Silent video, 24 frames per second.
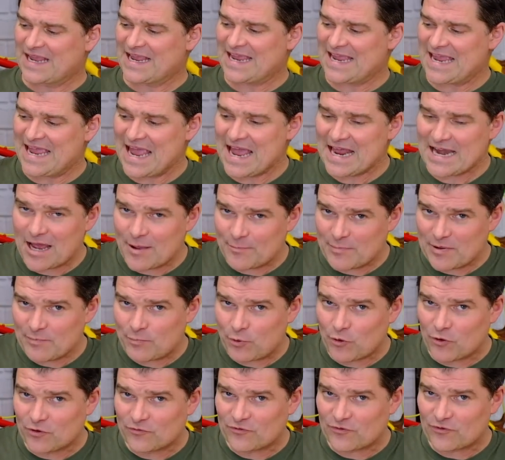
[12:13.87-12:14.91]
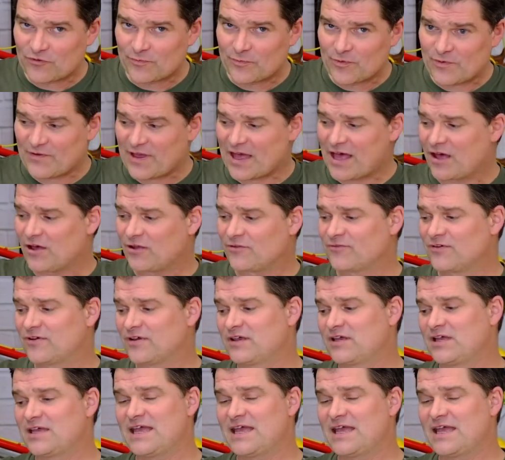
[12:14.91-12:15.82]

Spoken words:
cannot be poured from the valve,